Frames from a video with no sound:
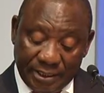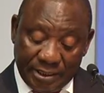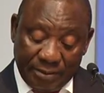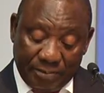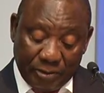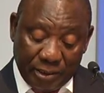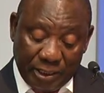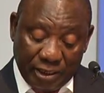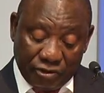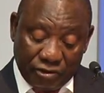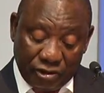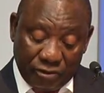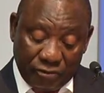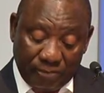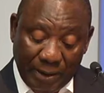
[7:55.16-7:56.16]
in the
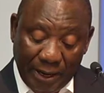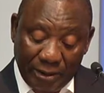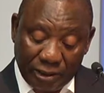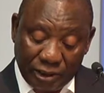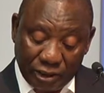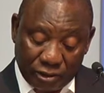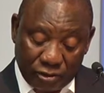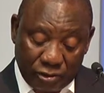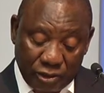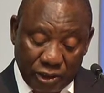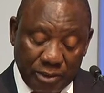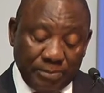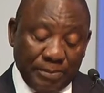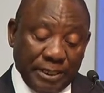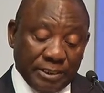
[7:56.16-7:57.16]
production of
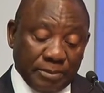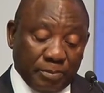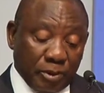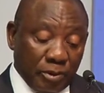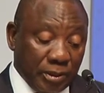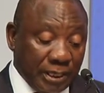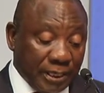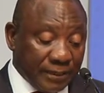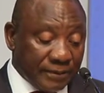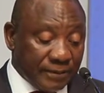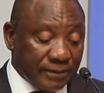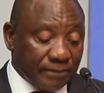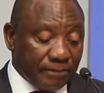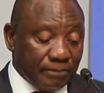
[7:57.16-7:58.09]
biotechnology-based products.